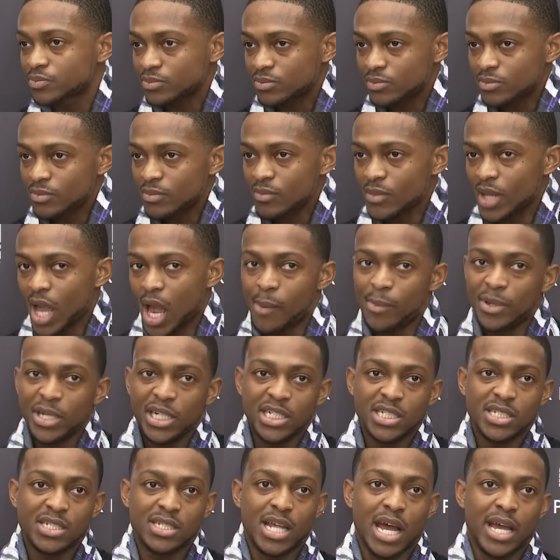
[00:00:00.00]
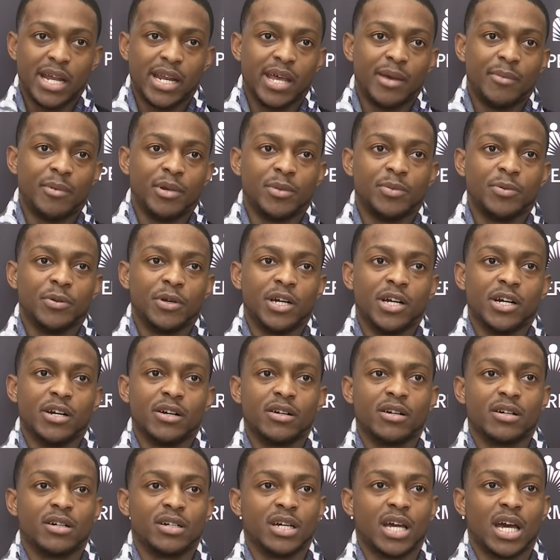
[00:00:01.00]
think? I mean, he's a dynamic
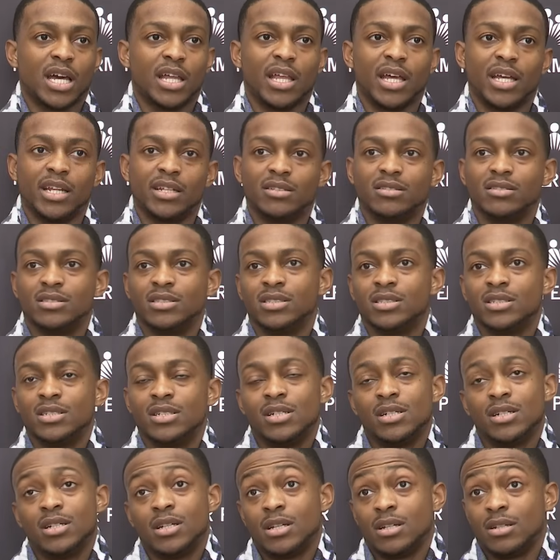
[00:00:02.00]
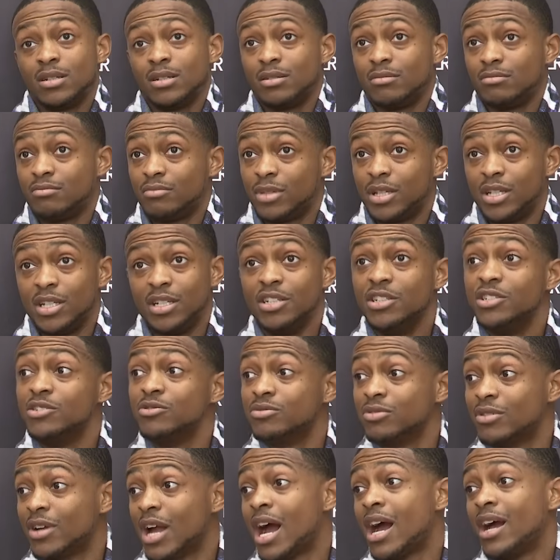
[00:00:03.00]
player, a guy that
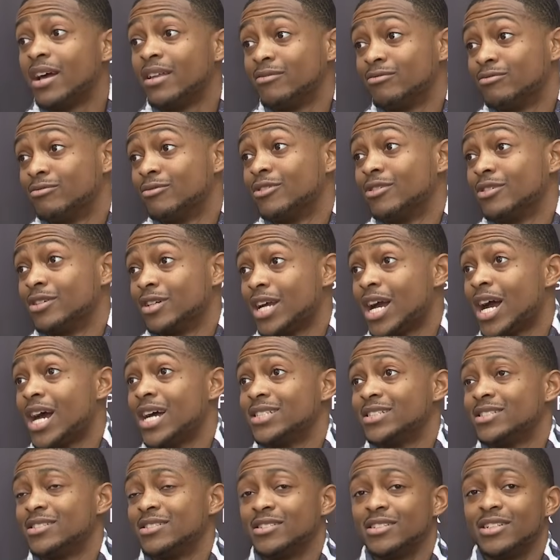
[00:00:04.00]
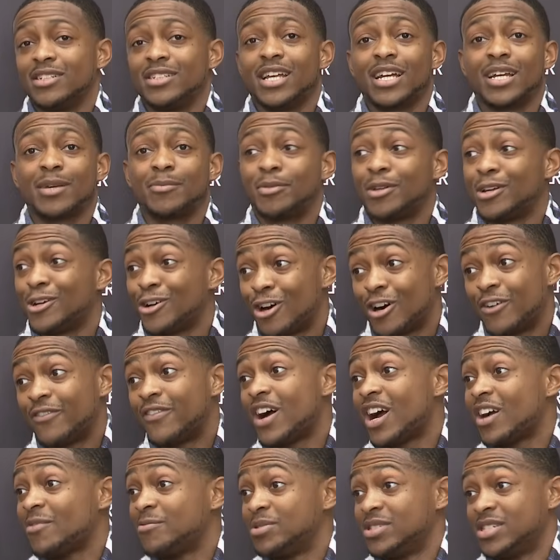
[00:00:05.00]
he's a guy, one of the guys in the league that can play all
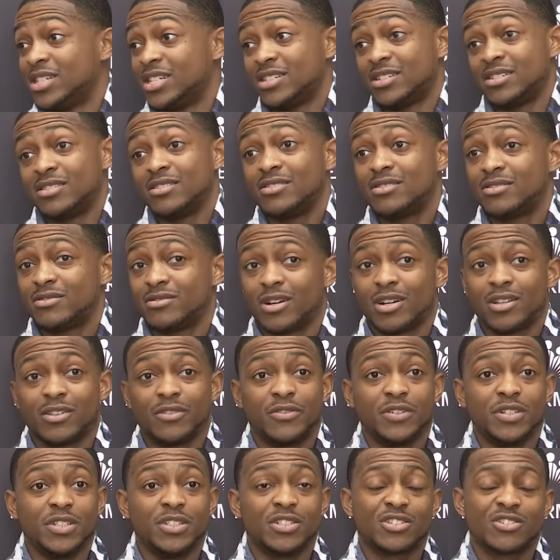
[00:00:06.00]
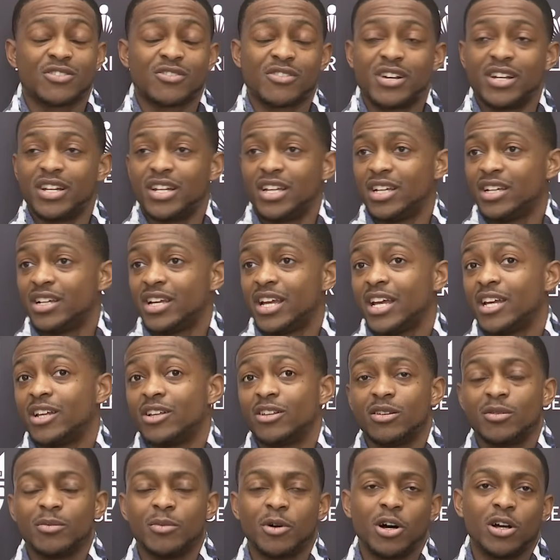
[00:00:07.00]
five positions. Rather, if he's screening,
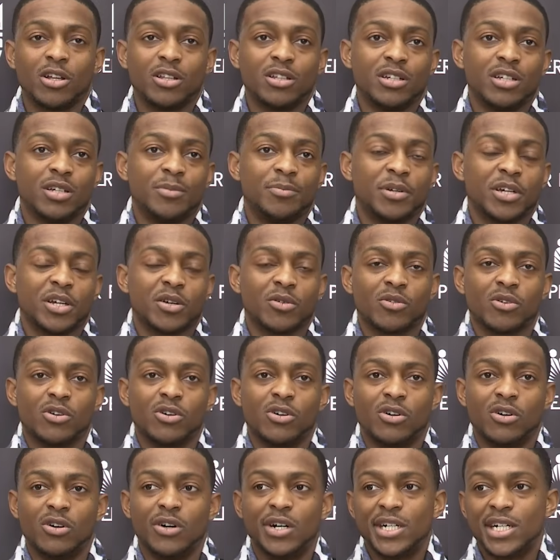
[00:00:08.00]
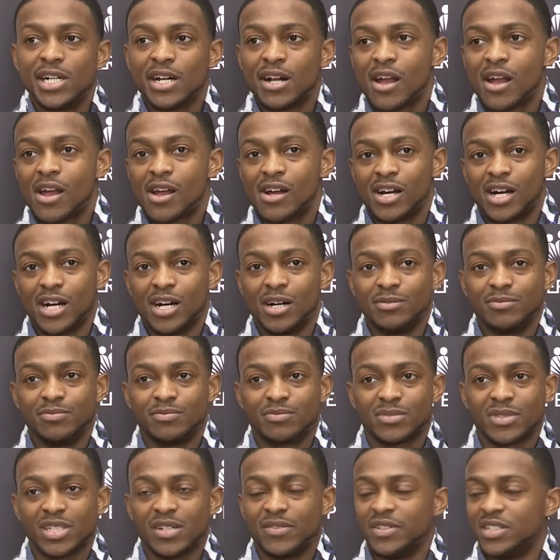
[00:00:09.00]
handling the ball in the pick and roll,
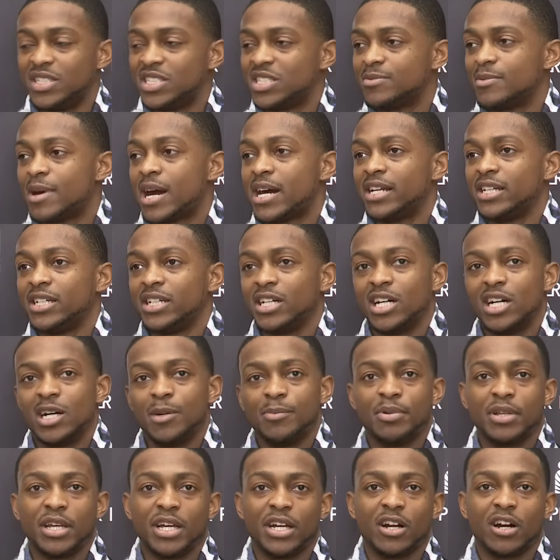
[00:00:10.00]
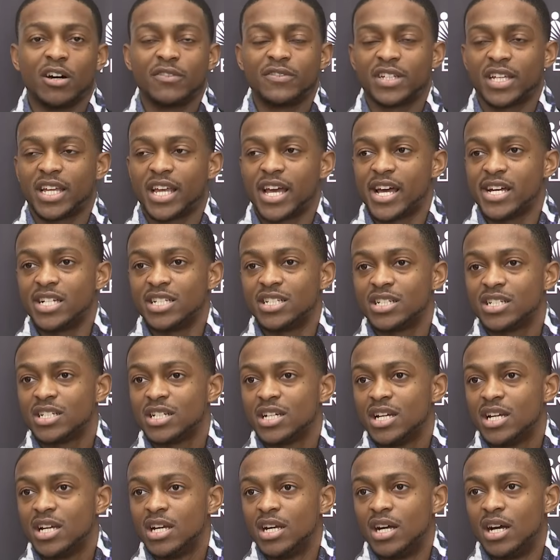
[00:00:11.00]
um, if he's spotting up, playing off the catch,
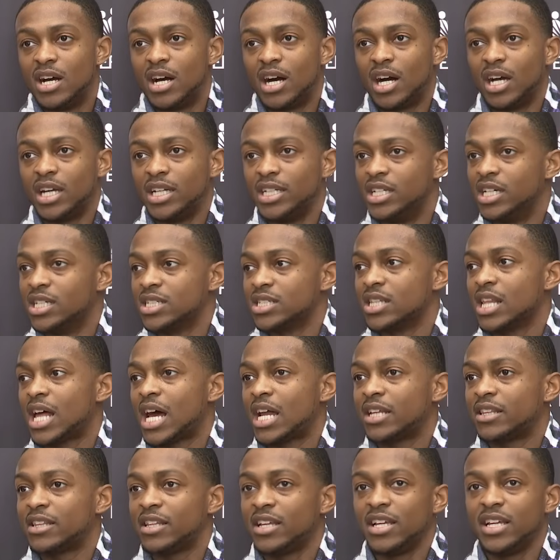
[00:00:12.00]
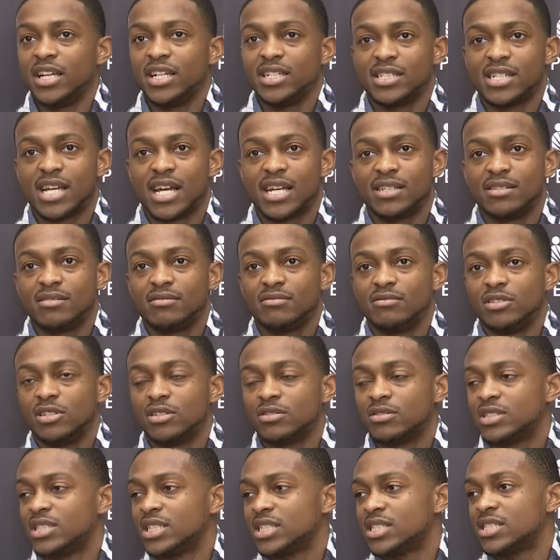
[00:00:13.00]
uh, he does a lot of things at you
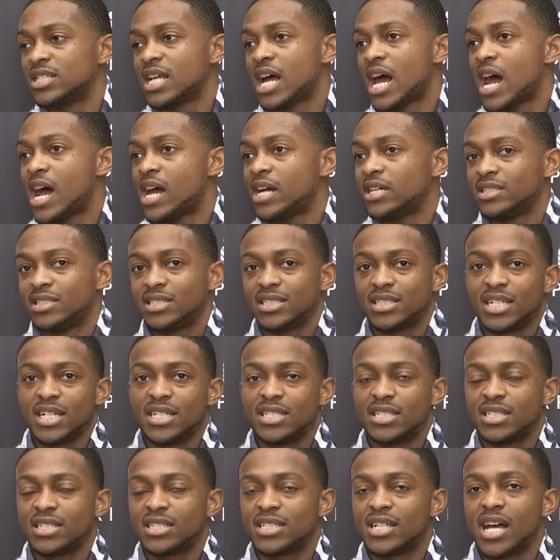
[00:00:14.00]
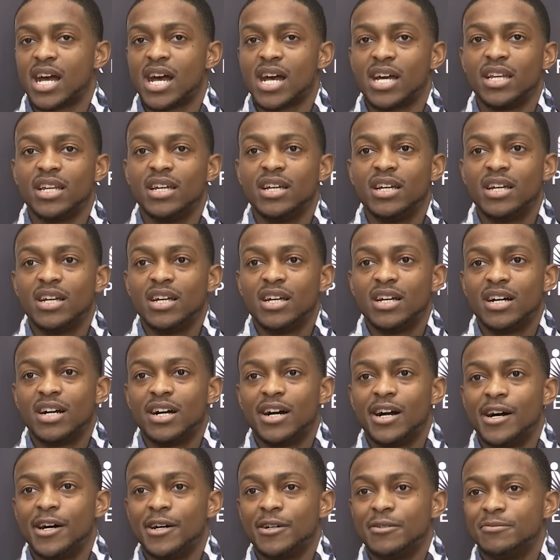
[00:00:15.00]
know six nine, six eight, six nine.
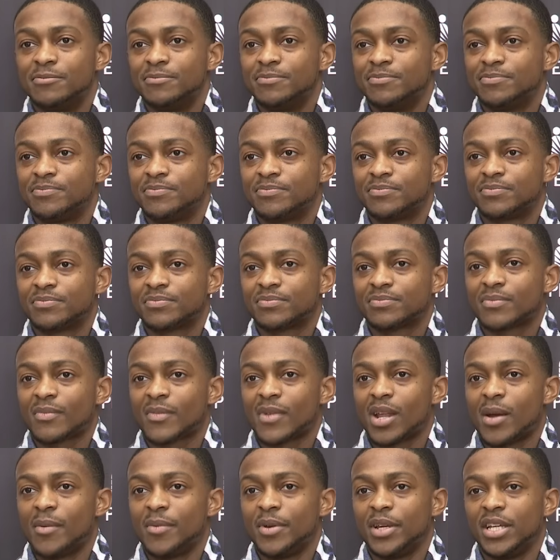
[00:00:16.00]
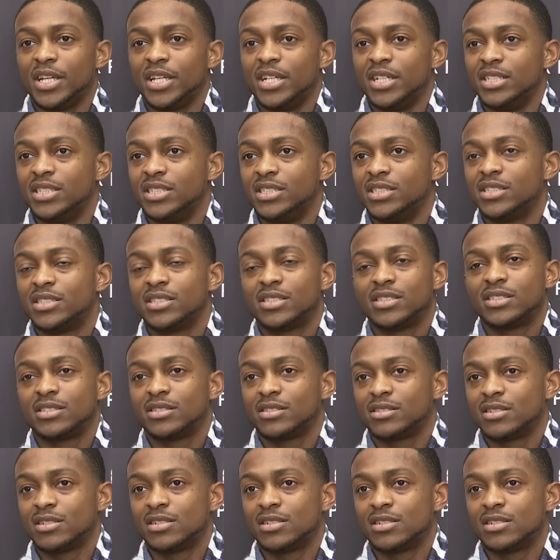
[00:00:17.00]
Um, I mean, he's